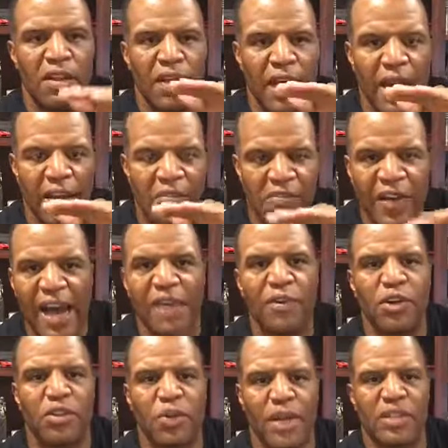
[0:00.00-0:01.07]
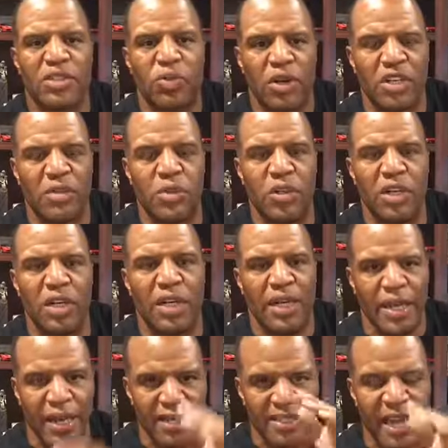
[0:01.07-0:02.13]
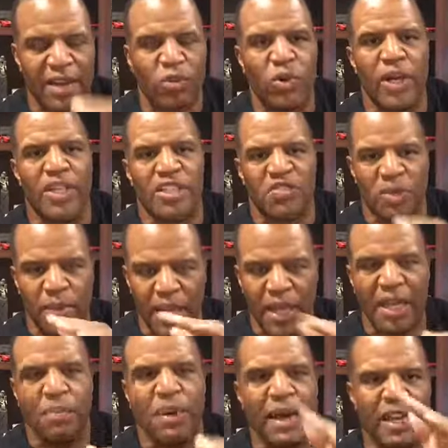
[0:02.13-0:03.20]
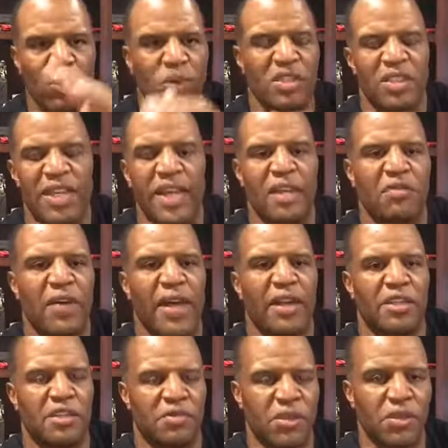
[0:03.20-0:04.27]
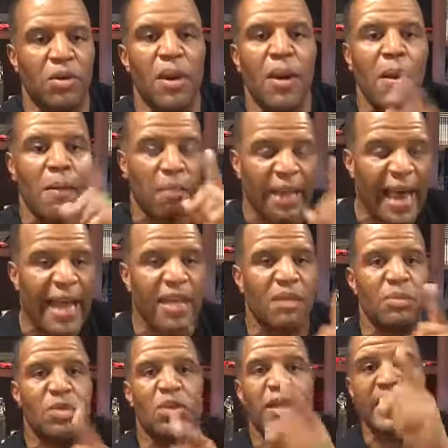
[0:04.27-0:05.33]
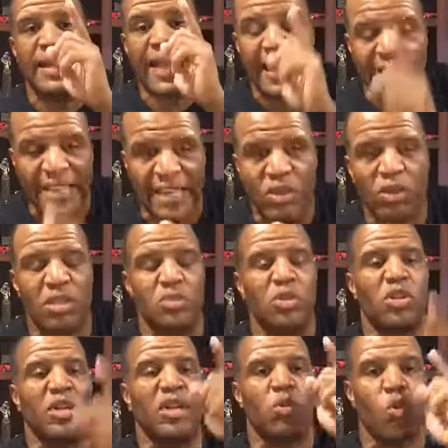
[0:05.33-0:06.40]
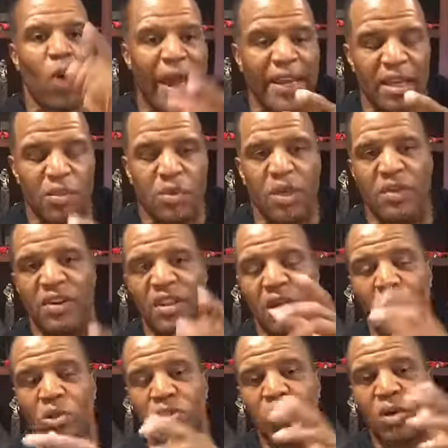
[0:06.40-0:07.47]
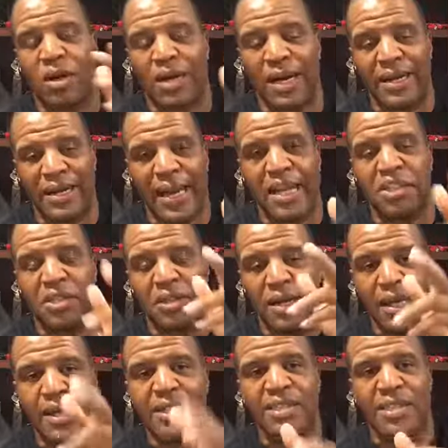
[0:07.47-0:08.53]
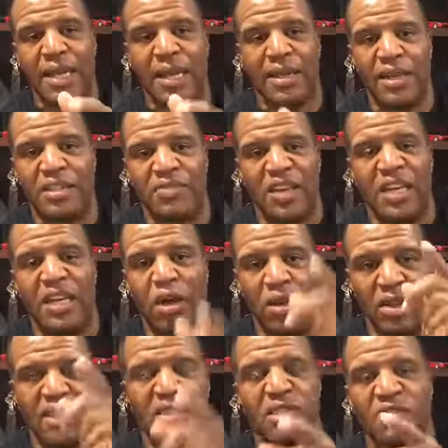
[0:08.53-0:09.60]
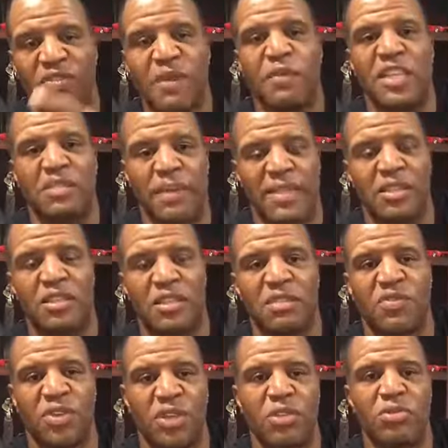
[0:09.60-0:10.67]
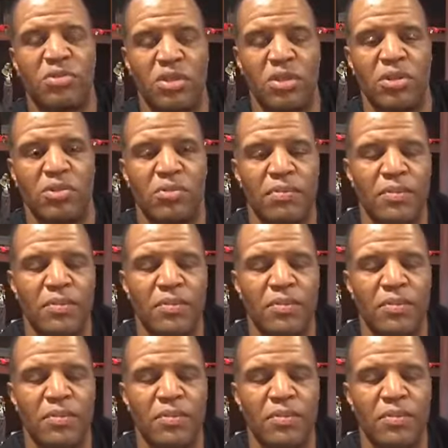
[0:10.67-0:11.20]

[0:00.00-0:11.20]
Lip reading: A 500 credit score community is at risk from anybody who wants to take advantage of you. Black community, Latino community, white community, but those who are Caucasian seeing this video, this message is for you too.